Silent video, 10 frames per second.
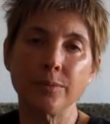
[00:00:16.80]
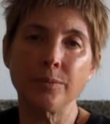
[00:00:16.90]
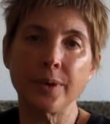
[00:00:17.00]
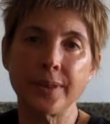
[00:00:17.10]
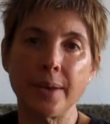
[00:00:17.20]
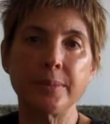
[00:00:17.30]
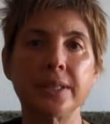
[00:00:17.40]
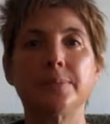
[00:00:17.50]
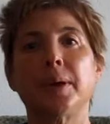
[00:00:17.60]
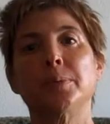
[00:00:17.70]
what that
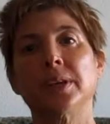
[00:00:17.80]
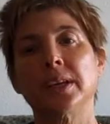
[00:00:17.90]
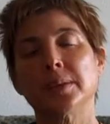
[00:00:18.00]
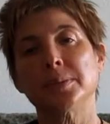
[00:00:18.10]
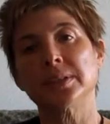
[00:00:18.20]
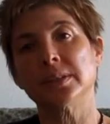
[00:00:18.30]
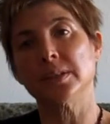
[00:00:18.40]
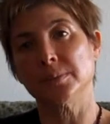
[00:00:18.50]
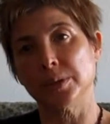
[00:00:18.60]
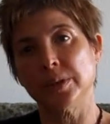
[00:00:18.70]
means by bringing them into
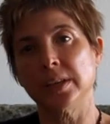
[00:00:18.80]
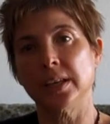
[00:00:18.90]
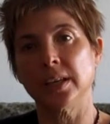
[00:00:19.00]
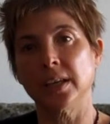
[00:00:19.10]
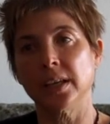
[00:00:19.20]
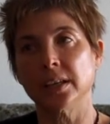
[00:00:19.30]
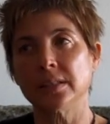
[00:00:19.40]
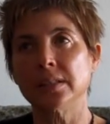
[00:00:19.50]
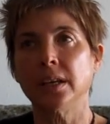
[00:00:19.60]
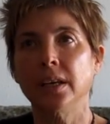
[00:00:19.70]
community
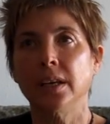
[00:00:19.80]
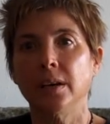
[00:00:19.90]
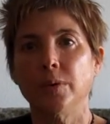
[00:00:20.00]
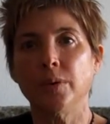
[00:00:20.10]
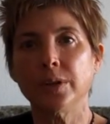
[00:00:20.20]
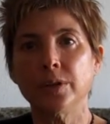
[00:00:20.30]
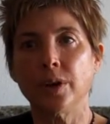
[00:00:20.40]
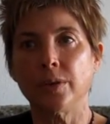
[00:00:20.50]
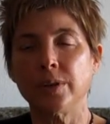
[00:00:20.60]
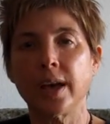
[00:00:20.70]
is,
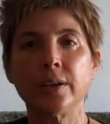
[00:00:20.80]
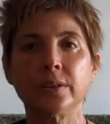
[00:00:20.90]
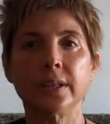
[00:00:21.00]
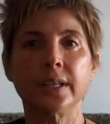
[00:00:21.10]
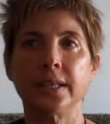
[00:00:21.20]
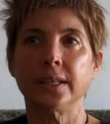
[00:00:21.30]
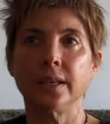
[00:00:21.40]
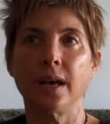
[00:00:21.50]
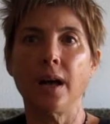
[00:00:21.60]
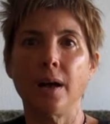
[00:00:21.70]
not only
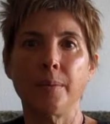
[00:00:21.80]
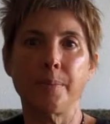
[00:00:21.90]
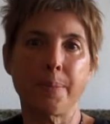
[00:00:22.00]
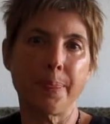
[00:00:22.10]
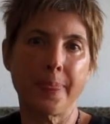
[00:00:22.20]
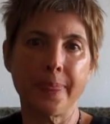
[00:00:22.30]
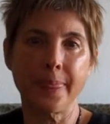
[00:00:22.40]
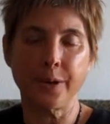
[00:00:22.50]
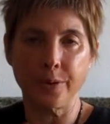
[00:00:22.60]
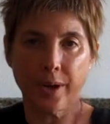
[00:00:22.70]

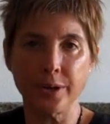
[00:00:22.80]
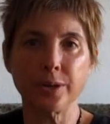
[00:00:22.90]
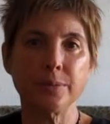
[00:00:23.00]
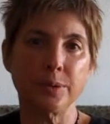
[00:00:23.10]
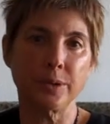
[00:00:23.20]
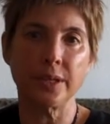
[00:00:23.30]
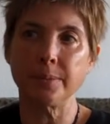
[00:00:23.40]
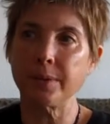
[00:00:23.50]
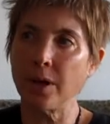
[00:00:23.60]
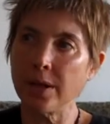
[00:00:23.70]
the greater community,
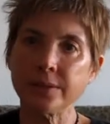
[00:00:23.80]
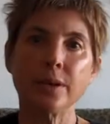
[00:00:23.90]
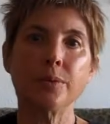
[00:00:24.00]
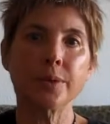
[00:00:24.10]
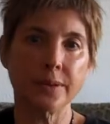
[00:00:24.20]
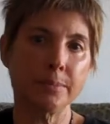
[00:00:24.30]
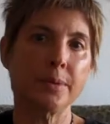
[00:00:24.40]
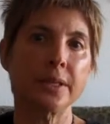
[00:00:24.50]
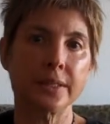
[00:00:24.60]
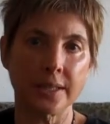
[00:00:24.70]
but also with the
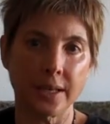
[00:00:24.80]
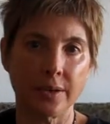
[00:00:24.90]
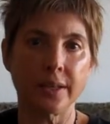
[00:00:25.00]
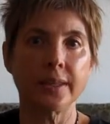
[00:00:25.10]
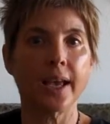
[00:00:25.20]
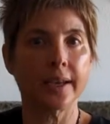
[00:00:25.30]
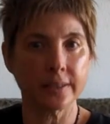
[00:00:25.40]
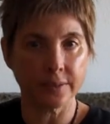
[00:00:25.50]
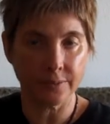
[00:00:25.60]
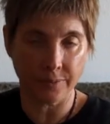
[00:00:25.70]
military, the
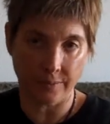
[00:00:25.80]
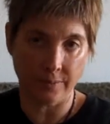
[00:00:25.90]
active